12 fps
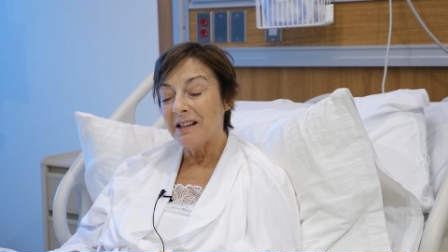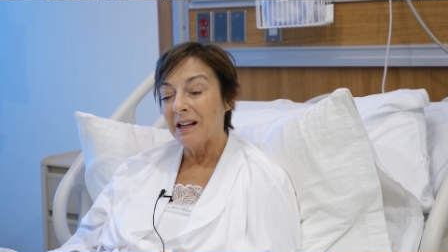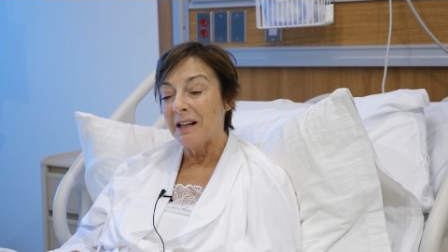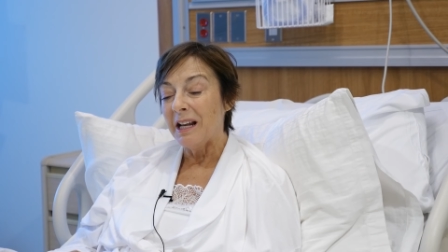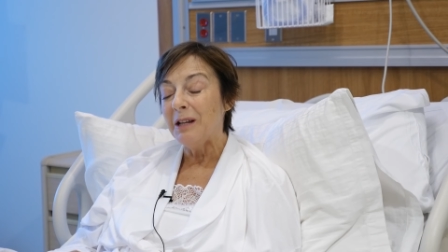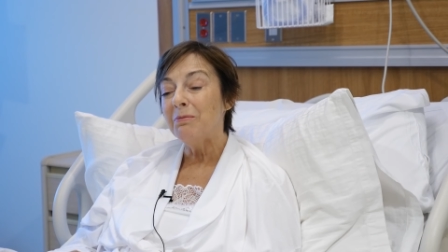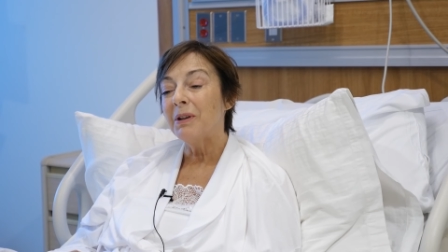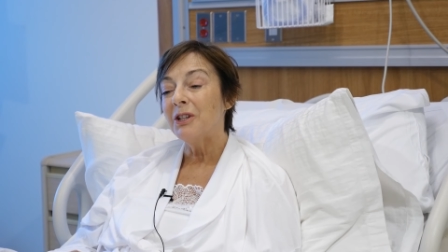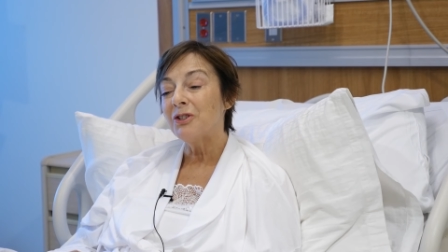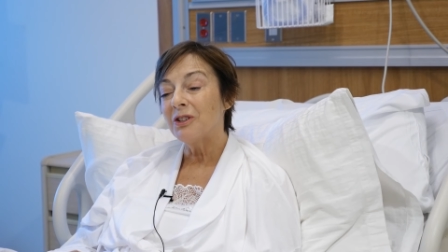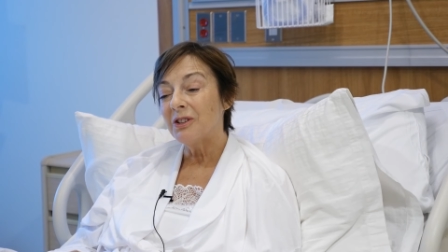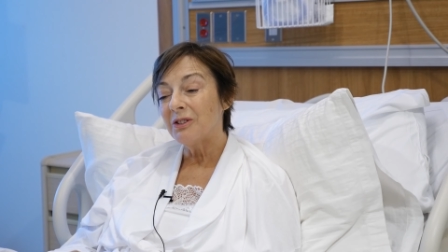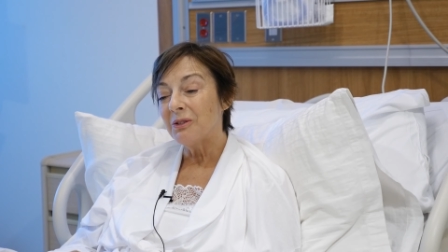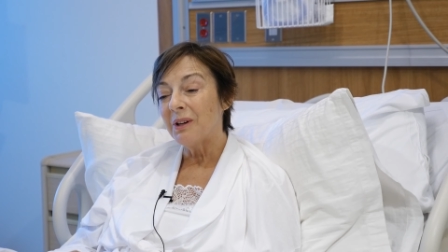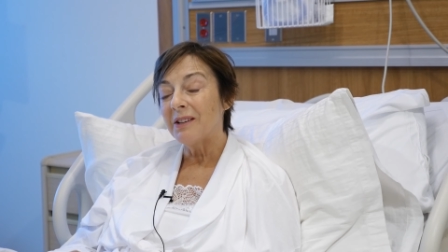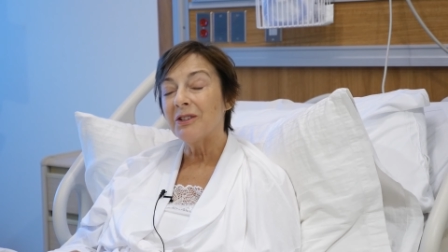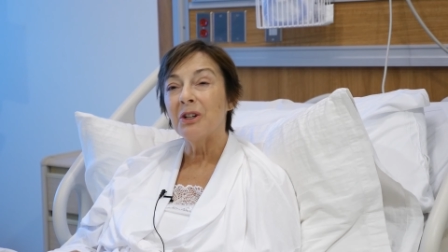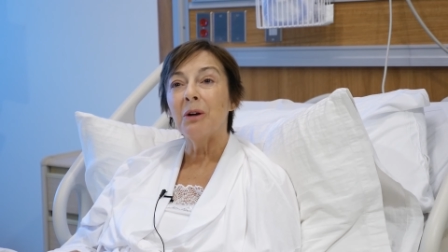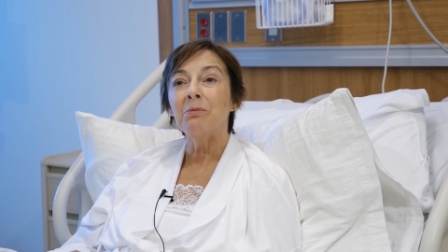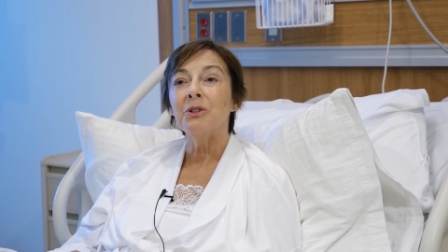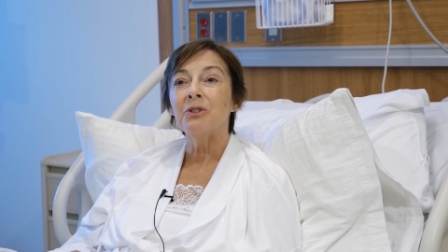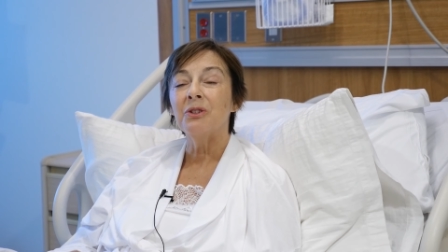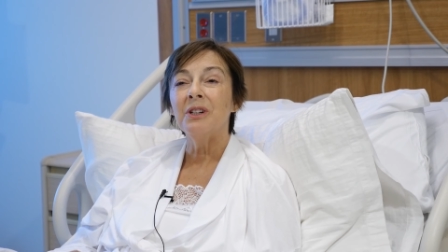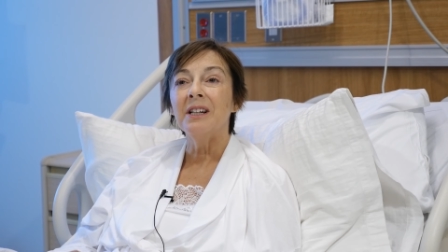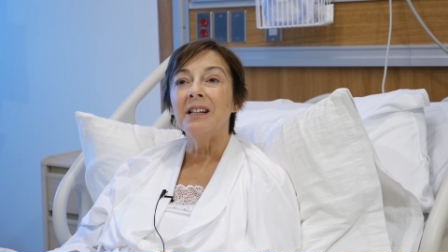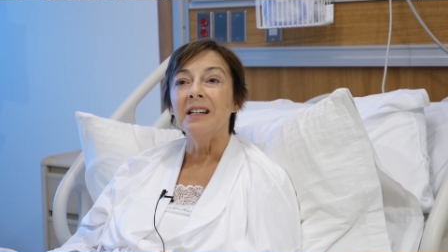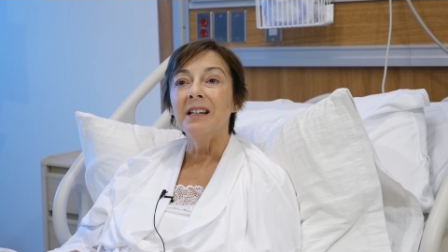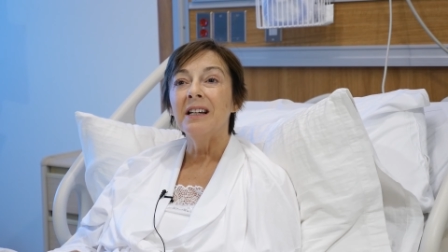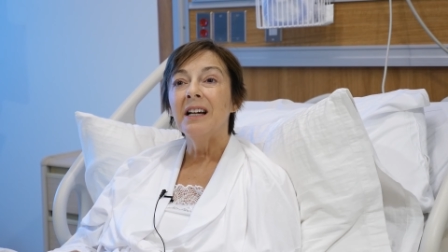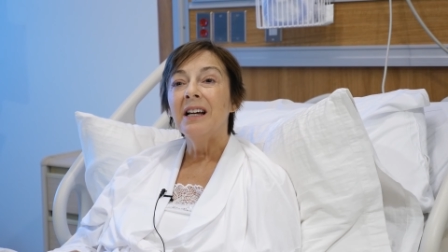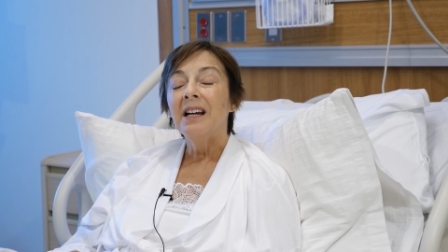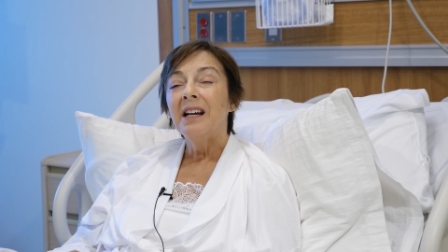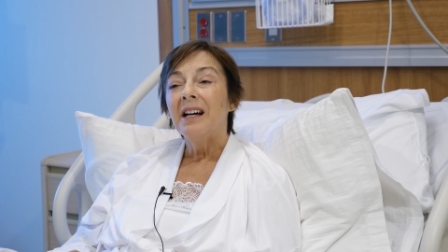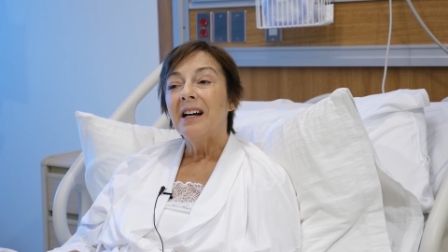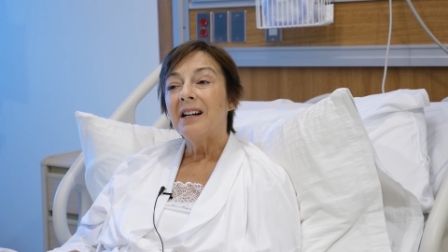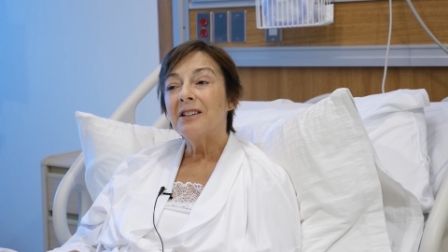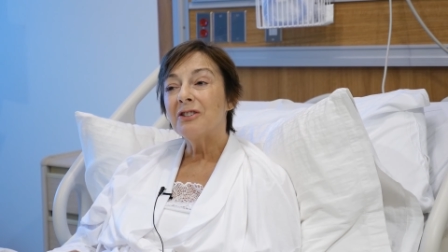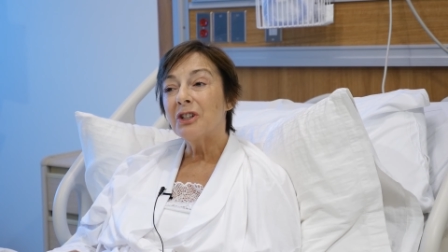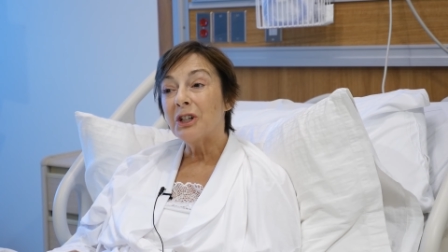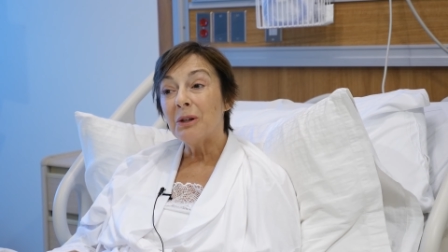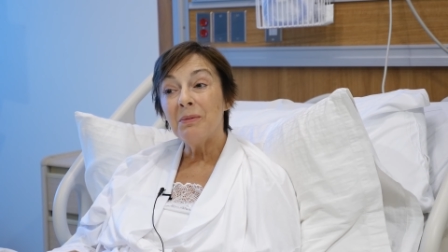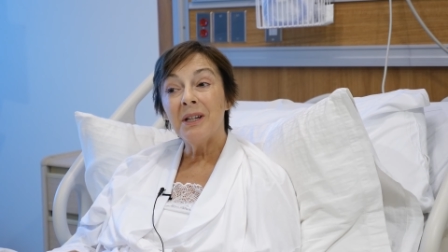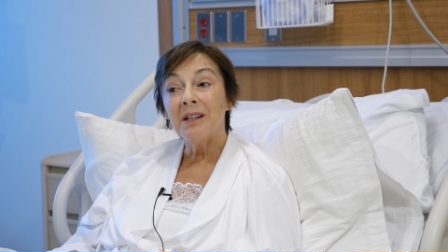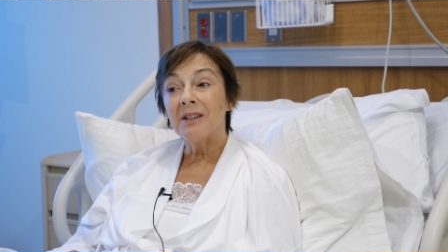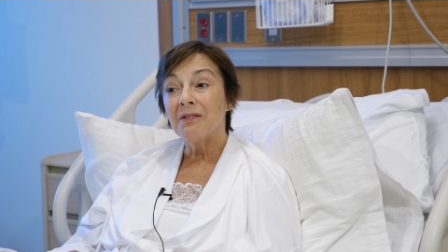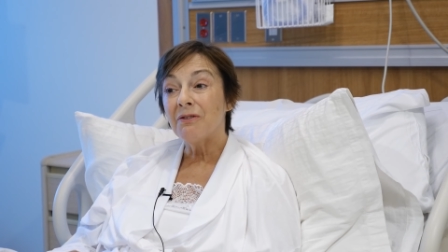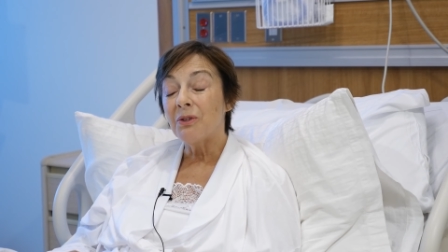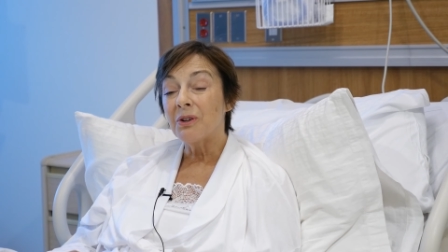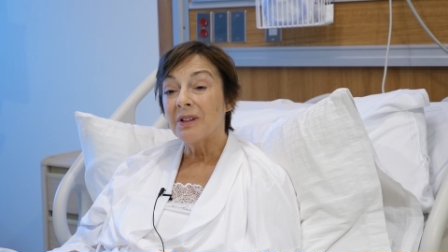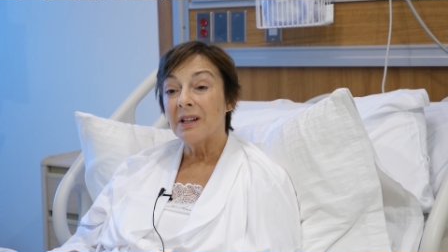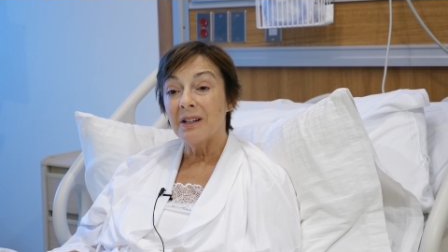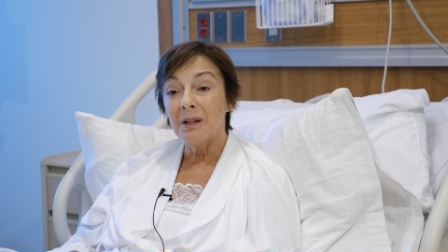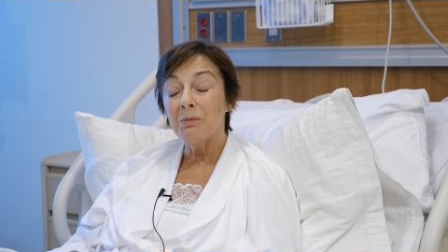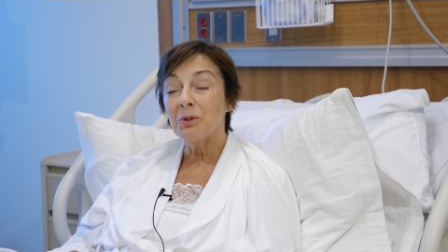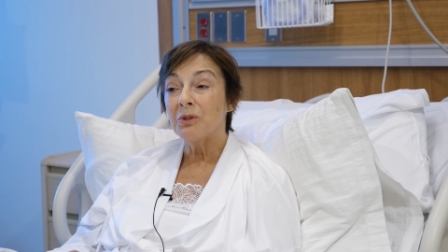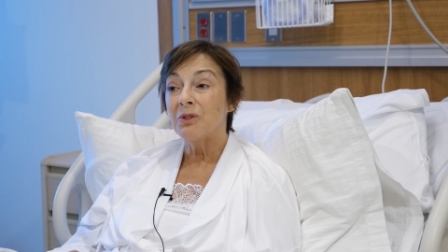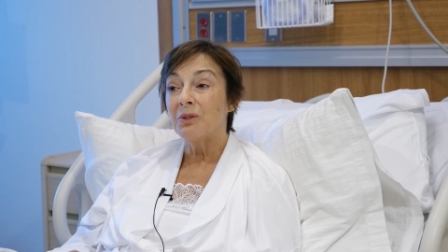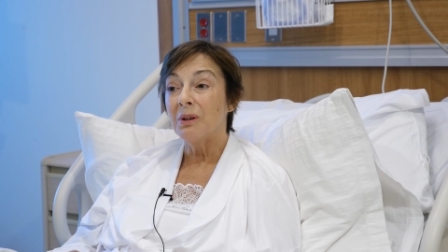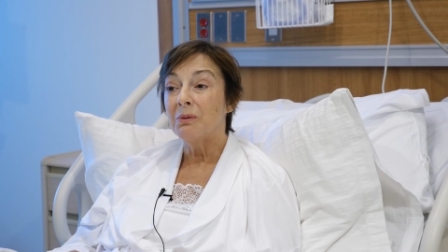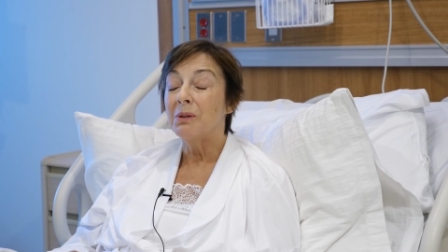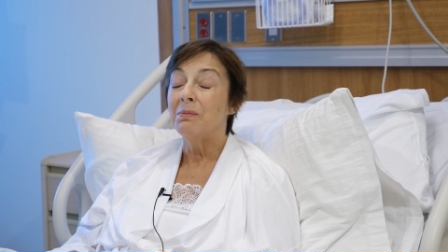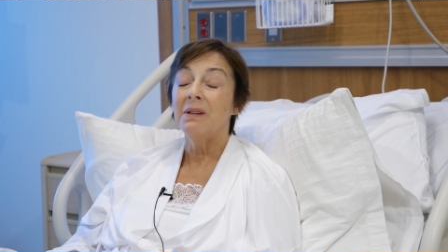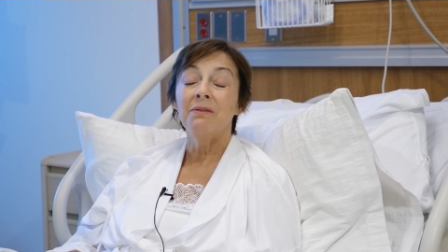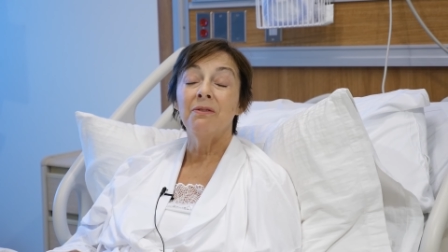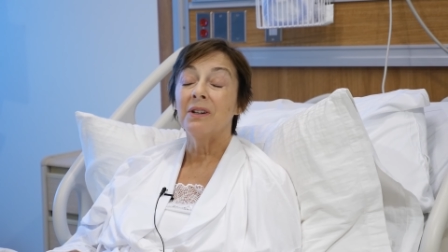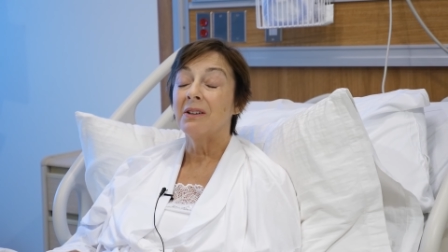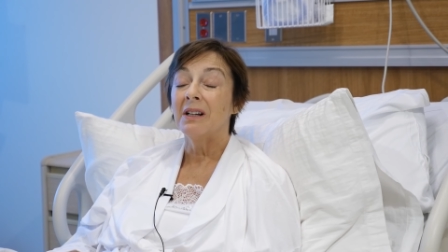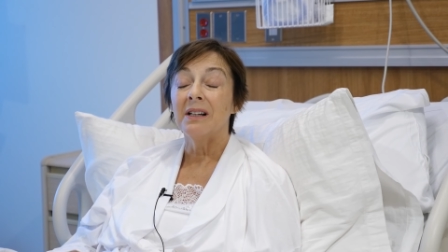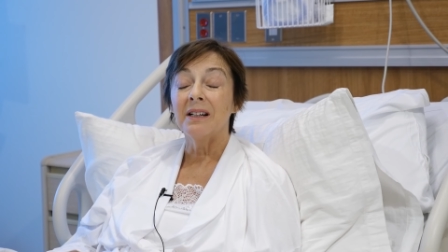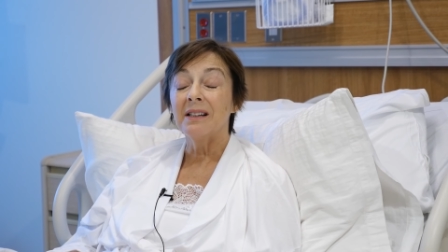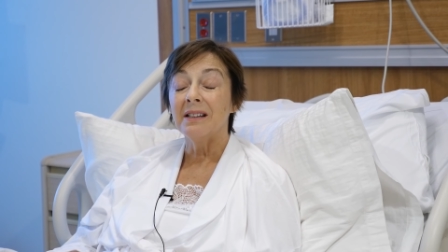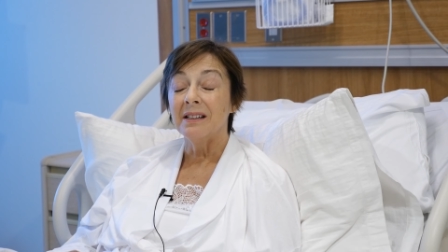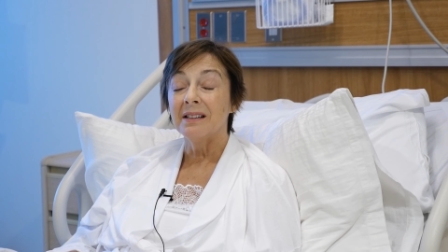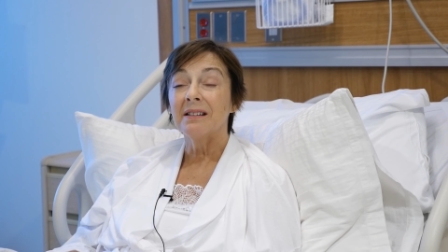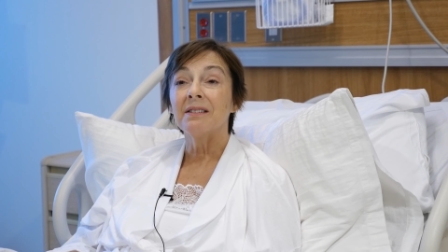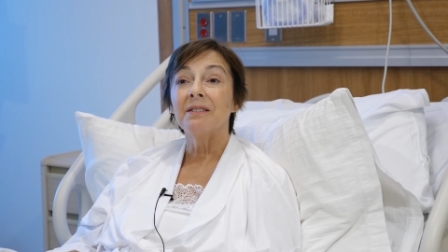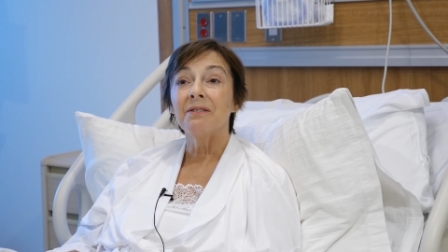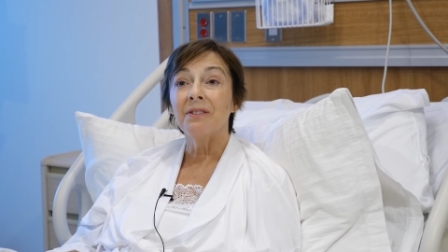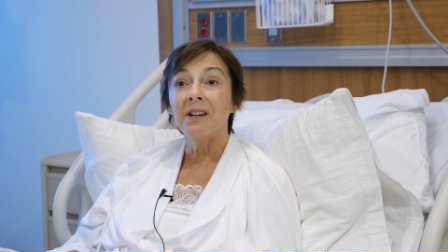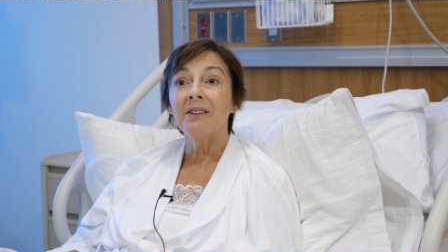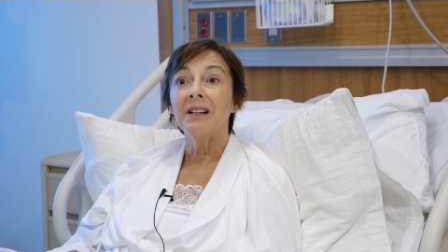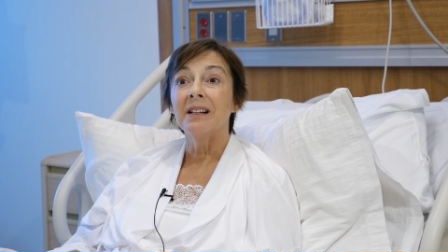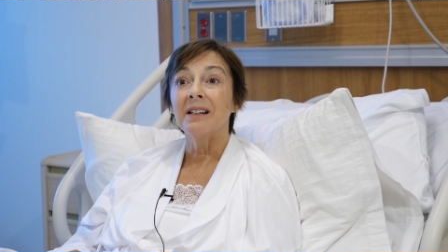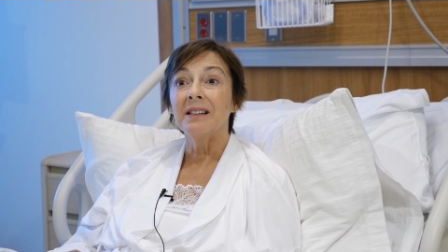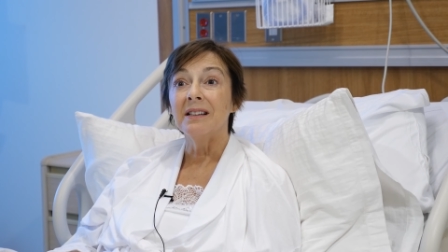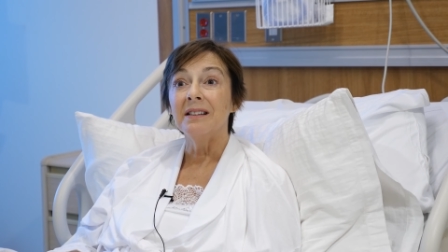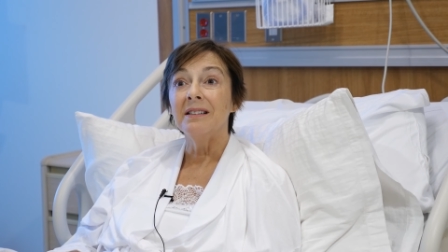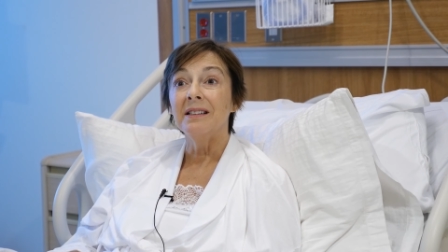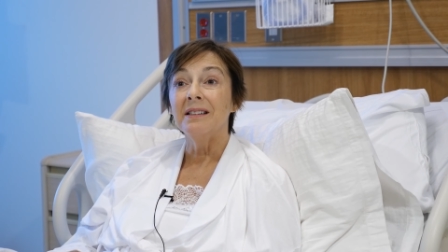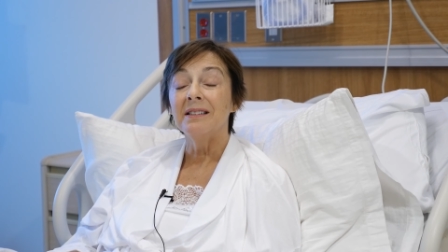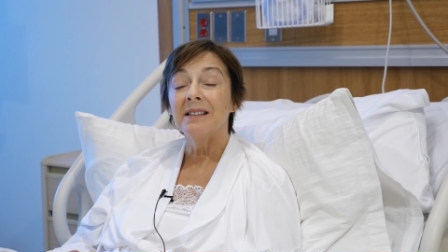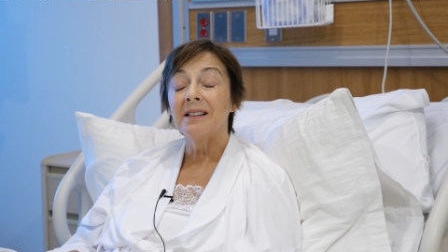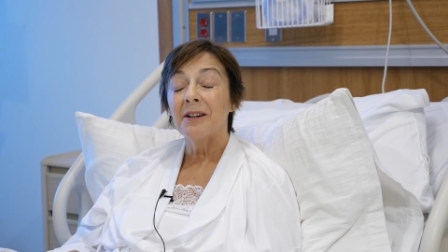that any patient who has an opportunity to come here for their hip surgery would be very lucky indeed.